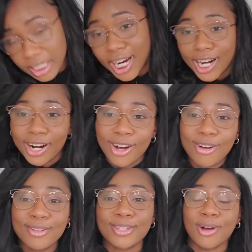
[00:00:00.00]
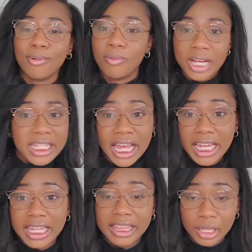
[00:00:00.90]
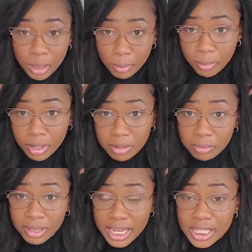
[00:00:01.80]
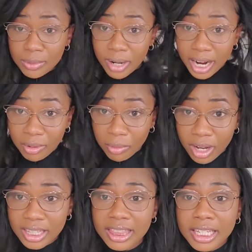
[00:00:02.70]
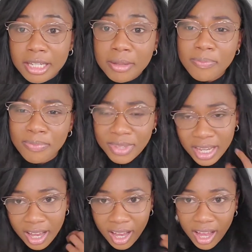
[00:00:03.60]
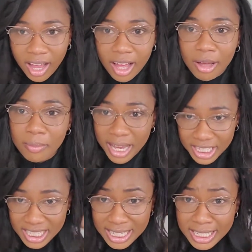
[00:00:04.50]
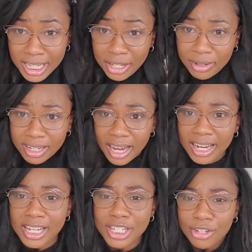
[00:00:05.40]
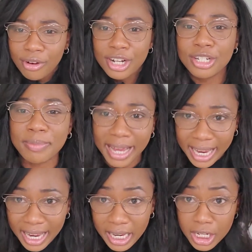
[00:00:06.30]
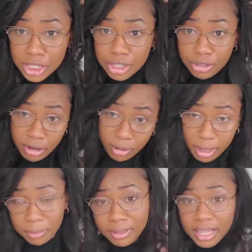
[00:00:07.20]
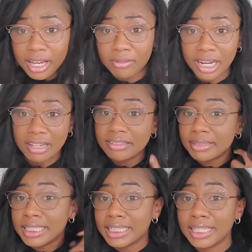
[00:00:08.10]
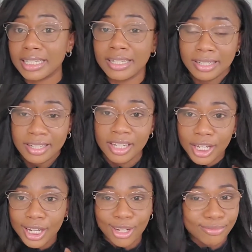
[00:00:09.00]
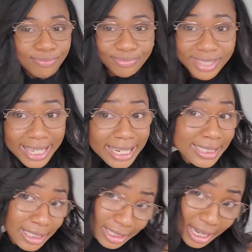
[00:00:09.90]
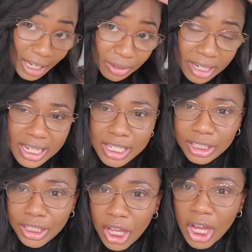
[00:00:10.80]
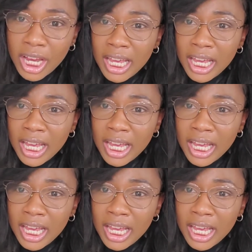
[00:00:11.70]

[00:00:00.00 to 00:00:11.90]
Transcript: curls, once I get them placed where I want them, I just continue to kind of scrunch my hands through it, play around with it, you know, get it to look how you need it to look.